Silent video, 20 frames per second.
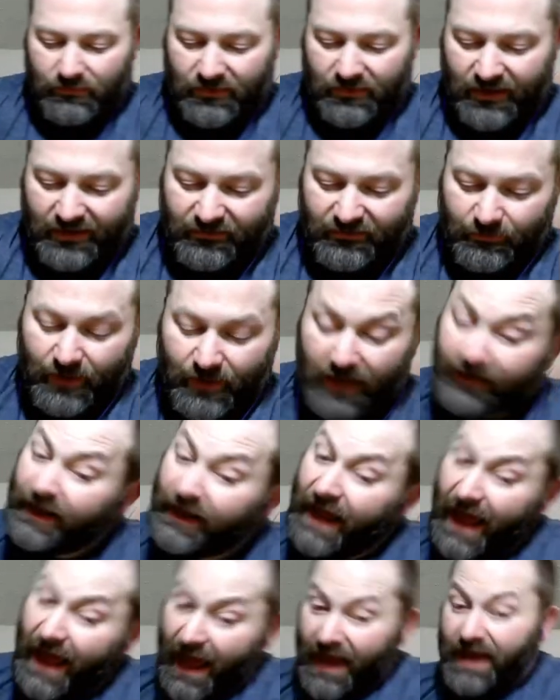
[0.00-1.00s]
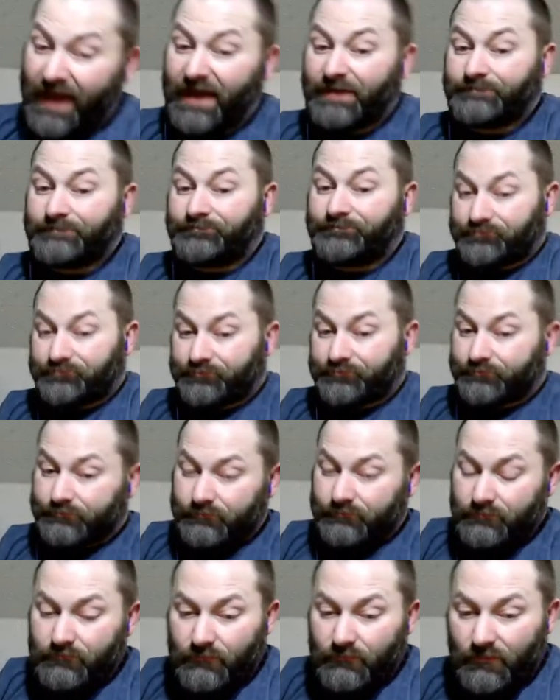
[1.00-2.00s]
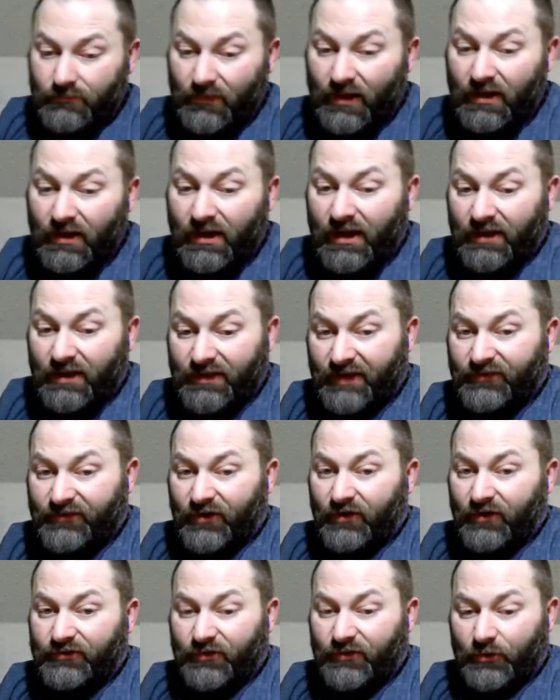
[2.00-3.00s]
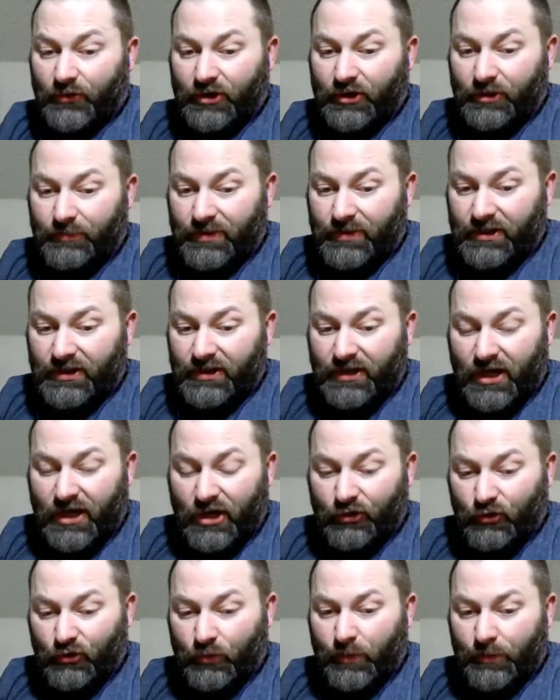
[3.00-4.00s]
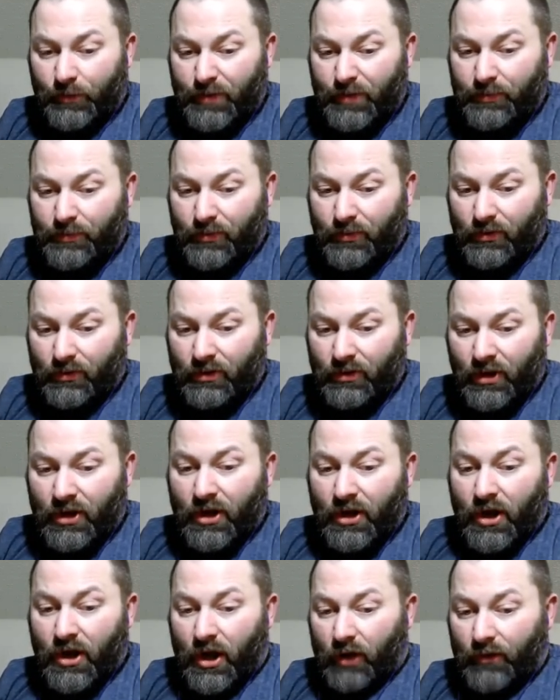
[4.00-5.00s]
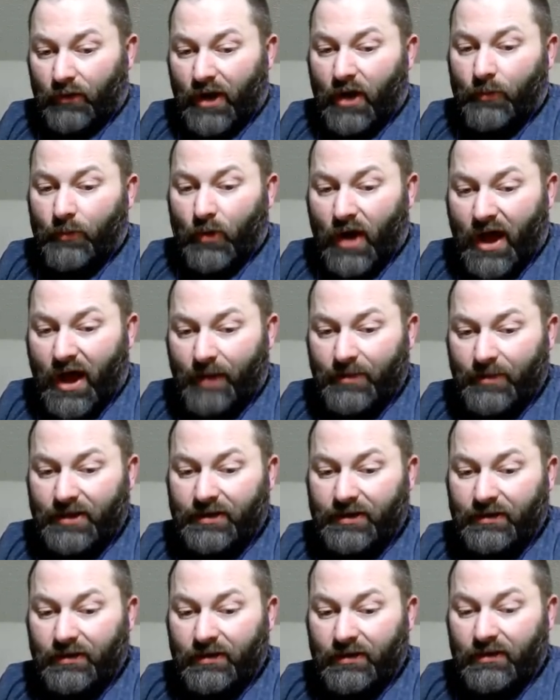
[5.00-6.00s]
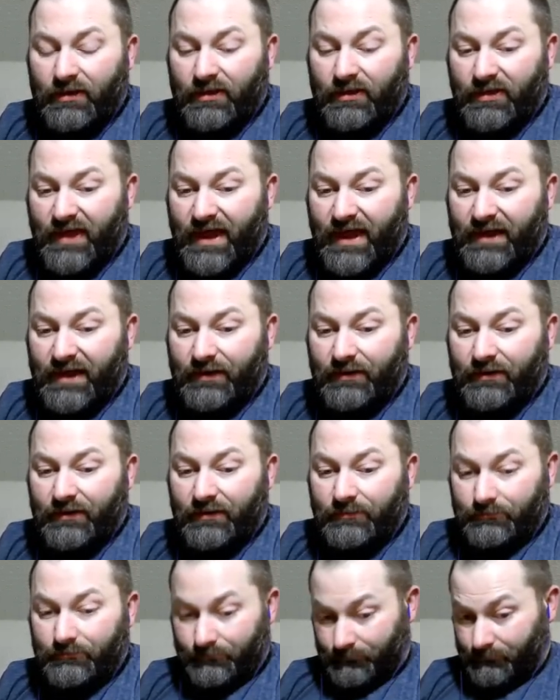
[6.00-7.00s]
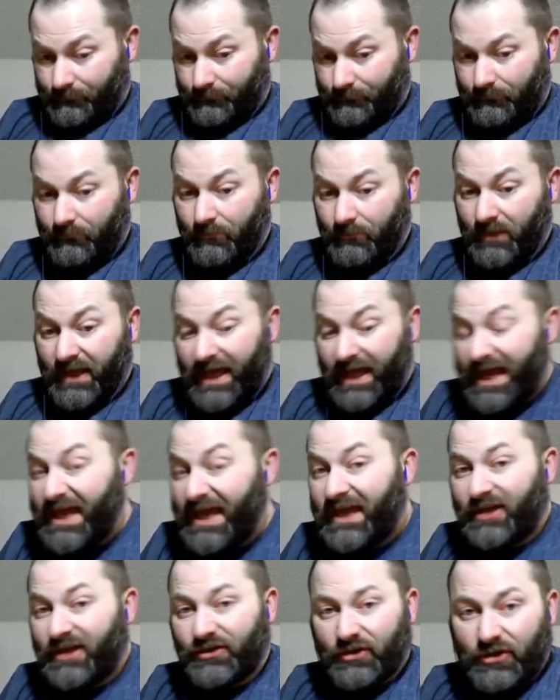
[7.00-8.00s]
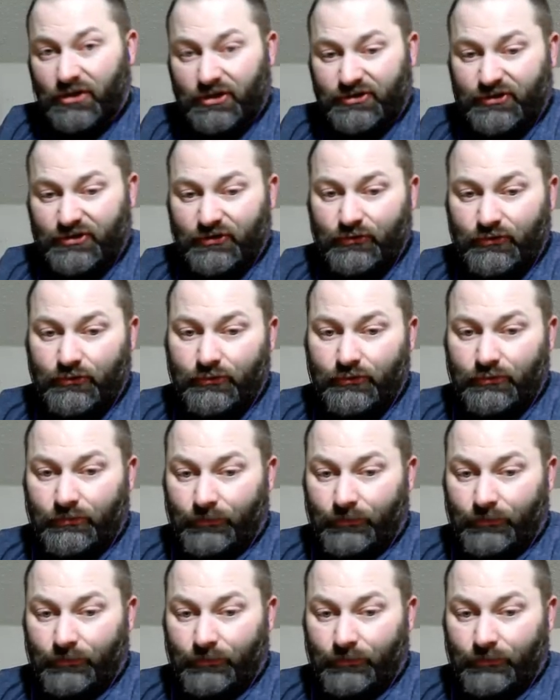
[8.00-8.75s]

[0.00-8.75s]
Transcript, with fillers: That's a bond. And that's also going to be a group of people around Muhammad that he can look to,